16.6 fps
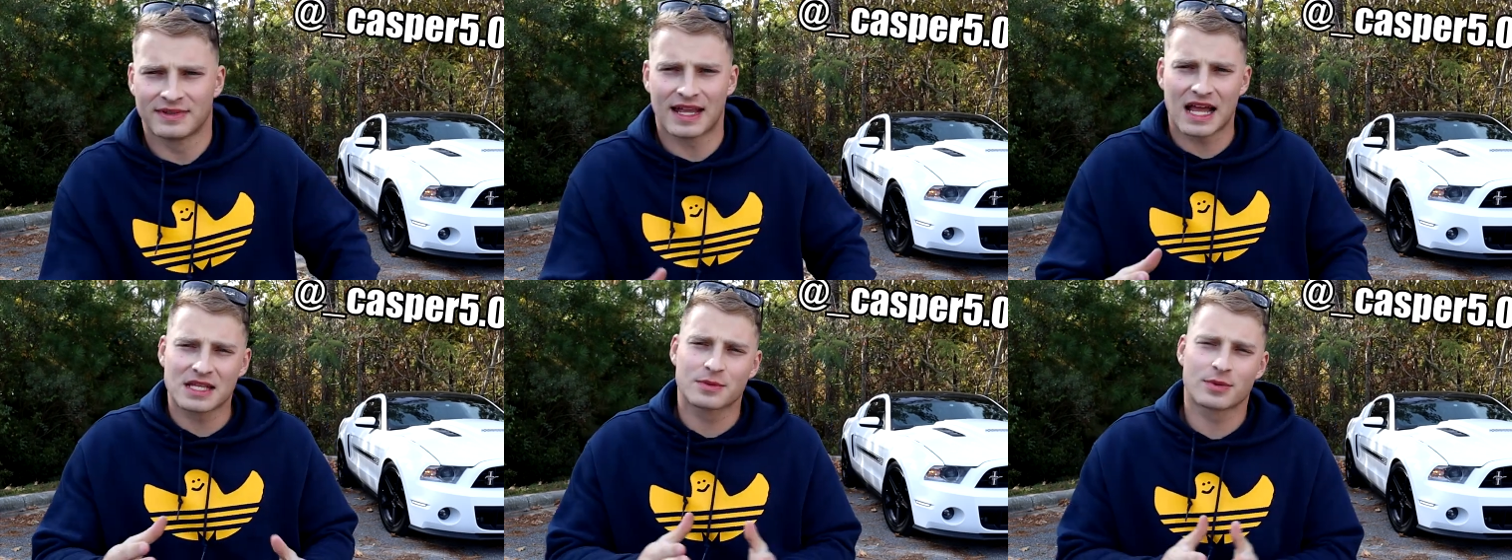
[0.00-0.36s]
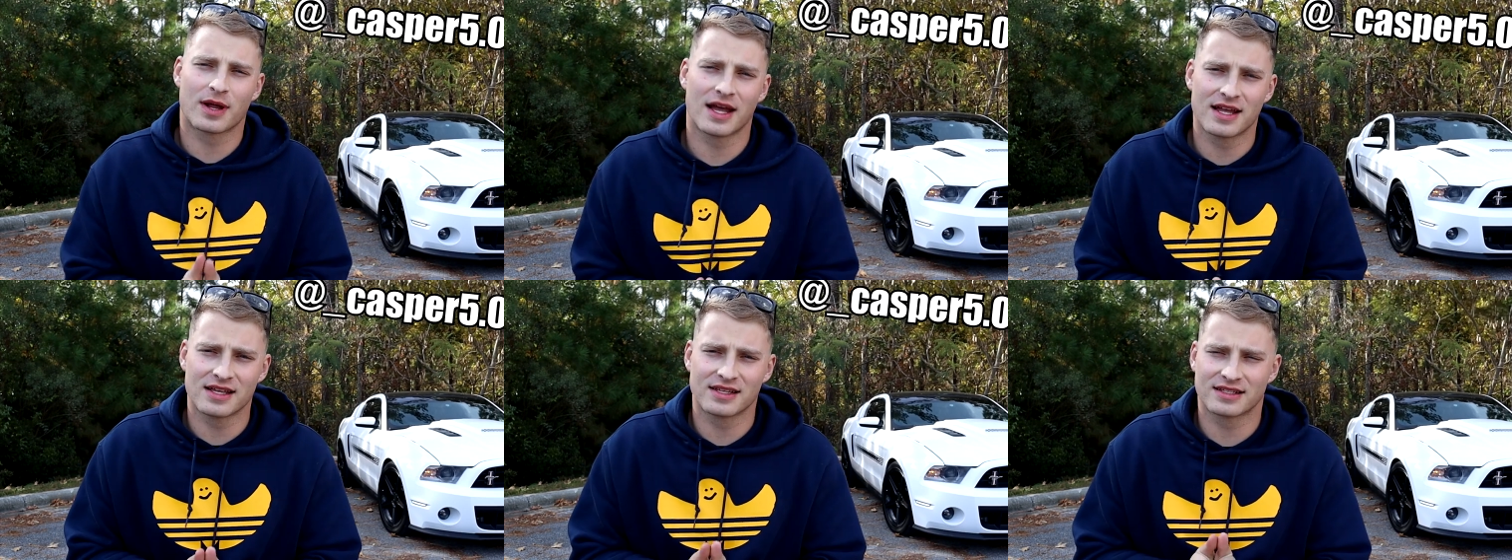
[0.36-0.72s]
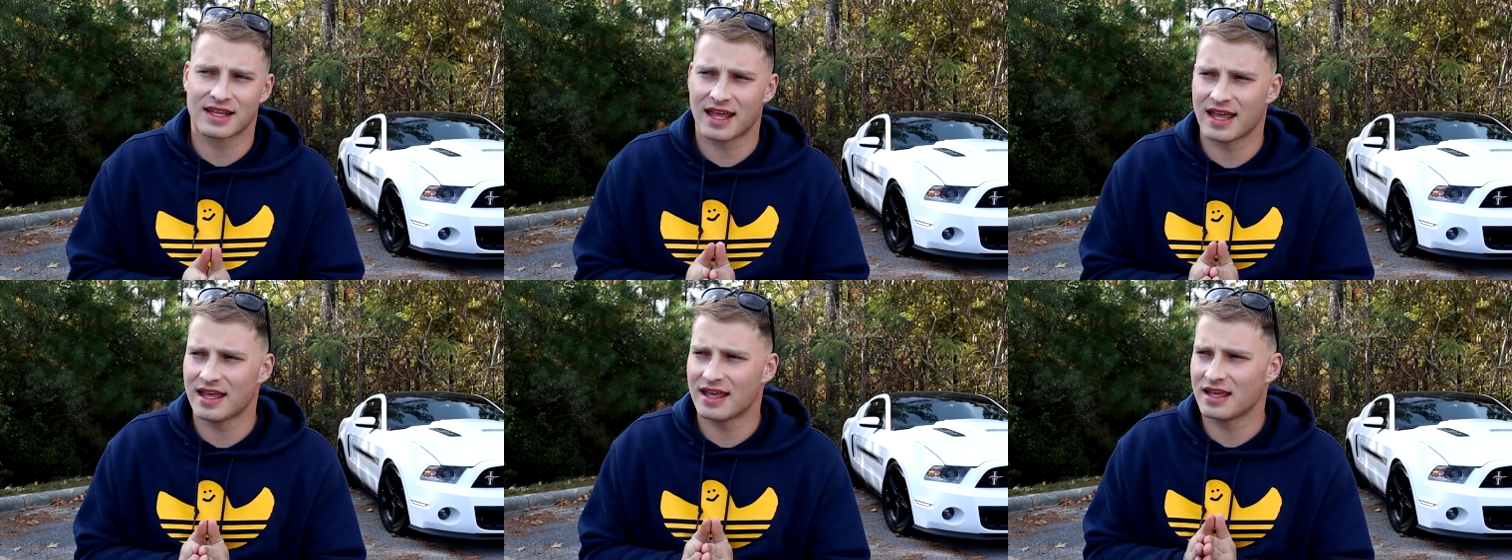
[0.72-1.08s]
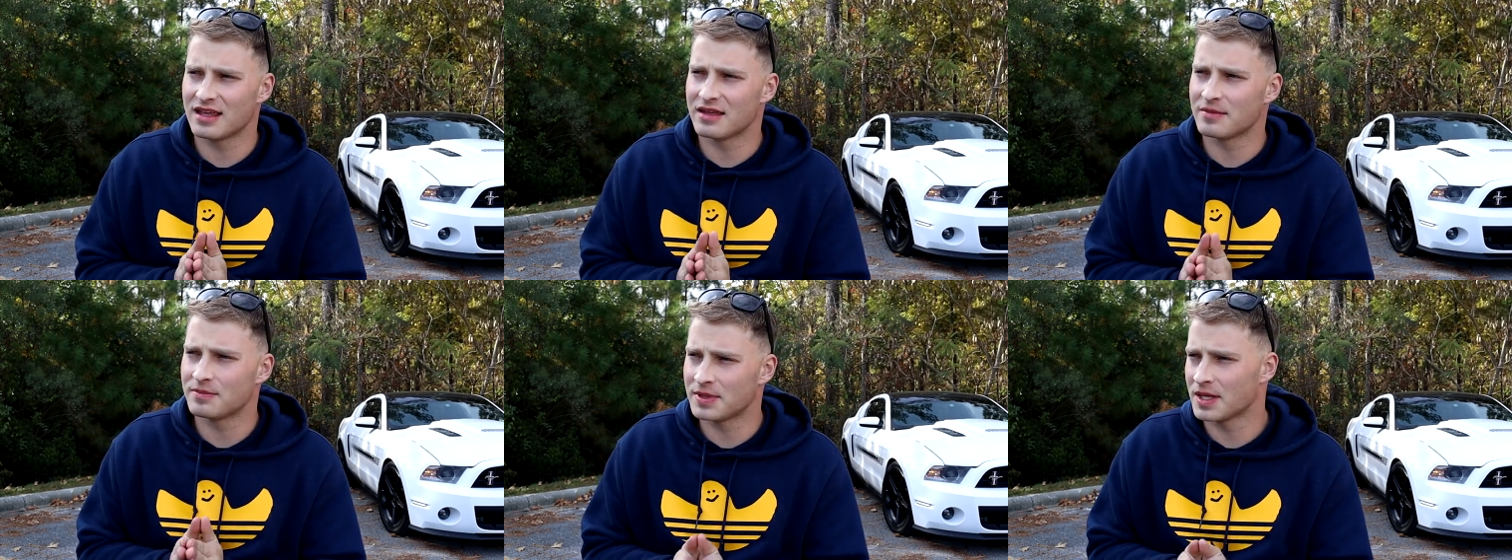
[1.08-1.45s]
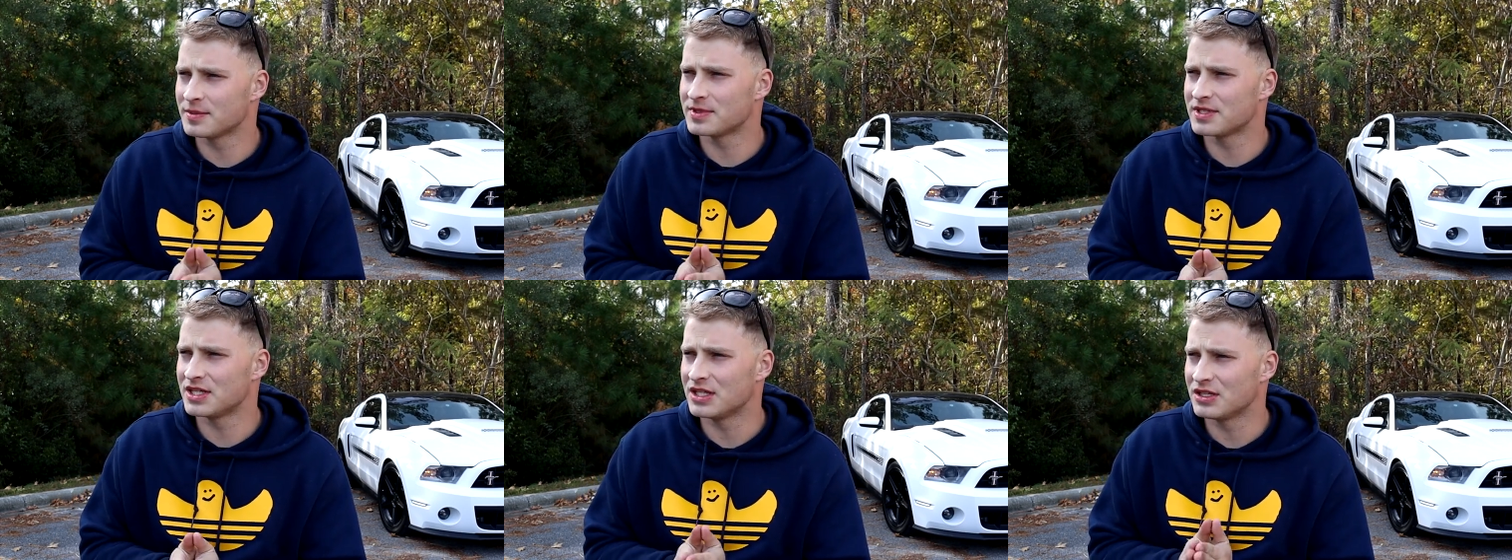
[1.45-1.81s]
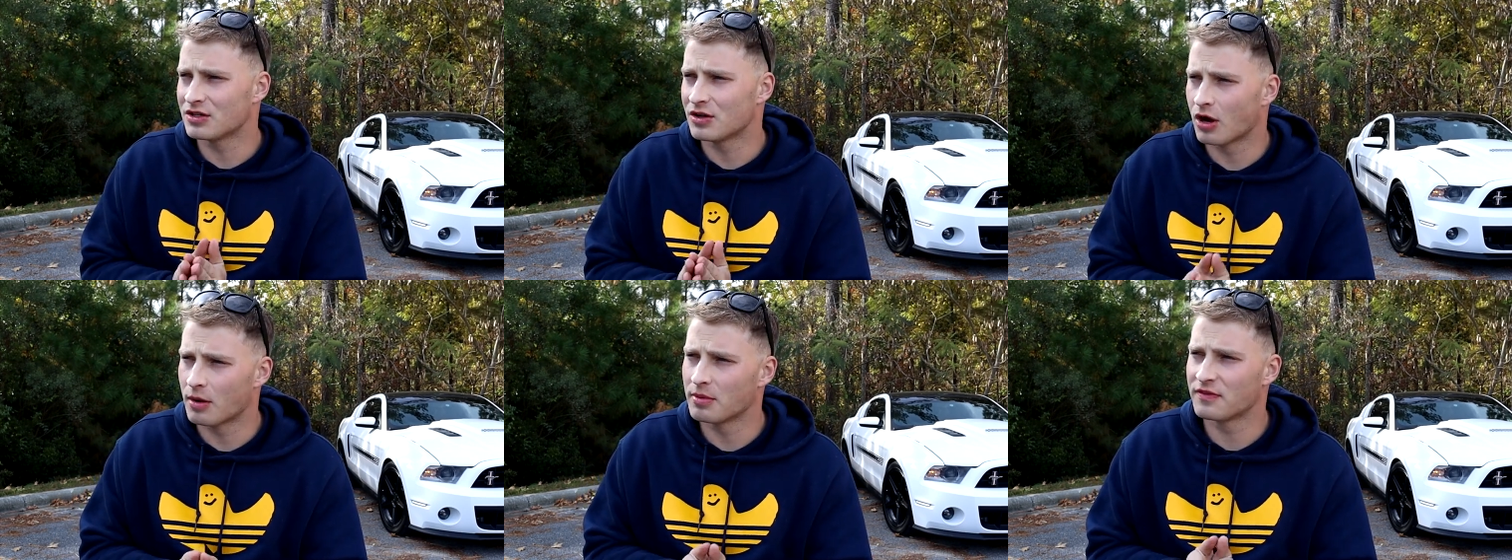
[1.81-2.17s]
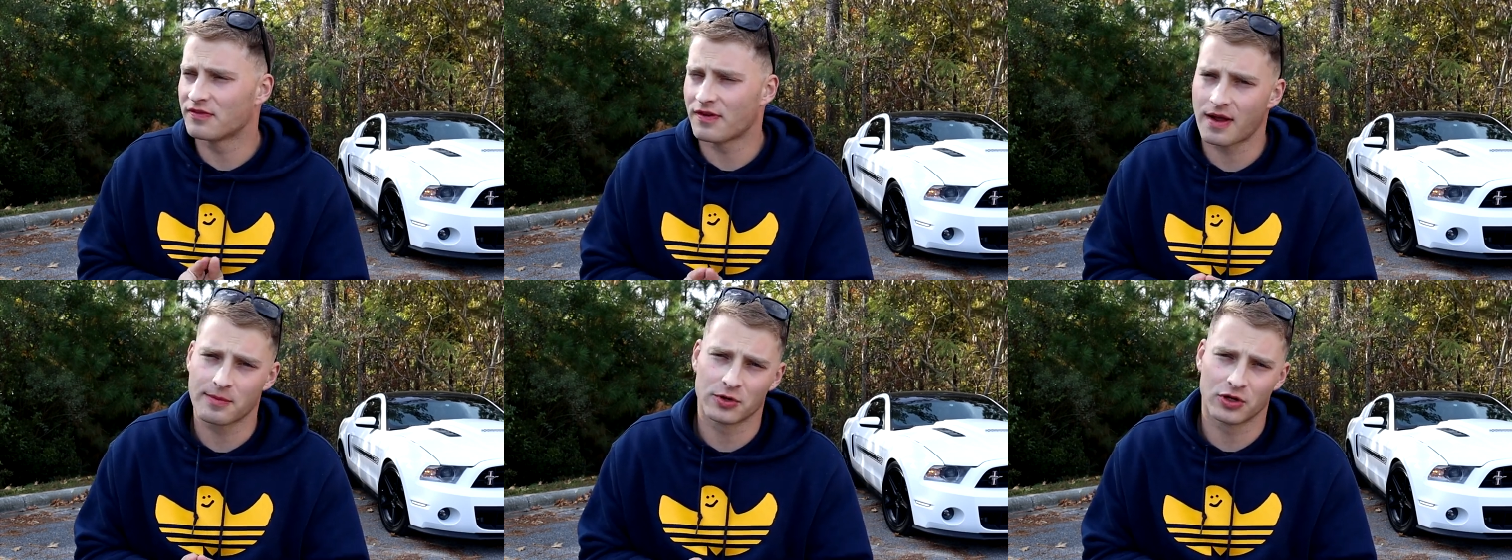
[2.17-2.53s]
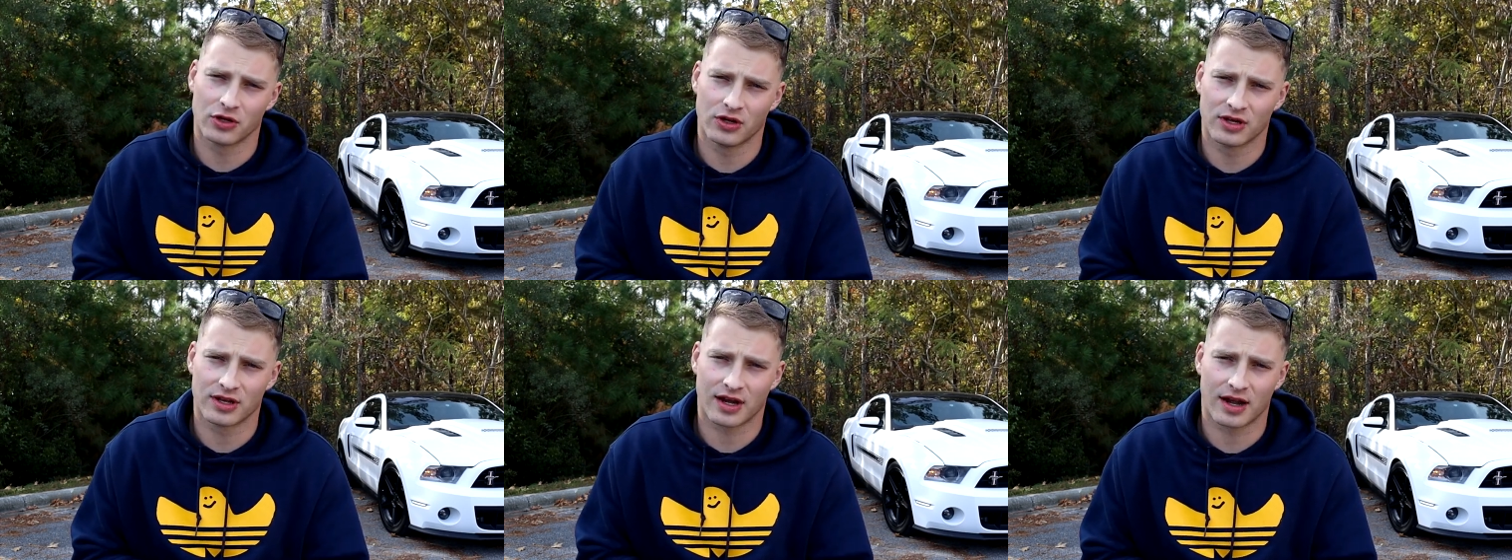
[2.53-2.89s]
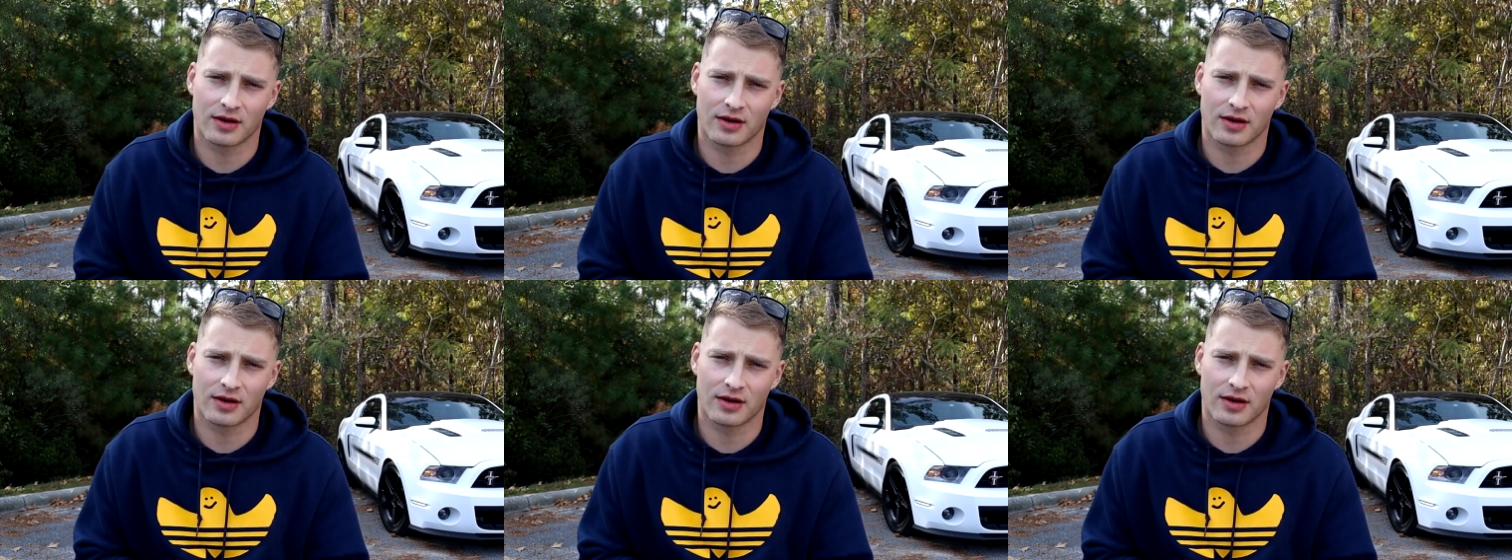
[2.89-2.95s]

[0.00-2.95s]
Casper has a BMC carbon fiber hood.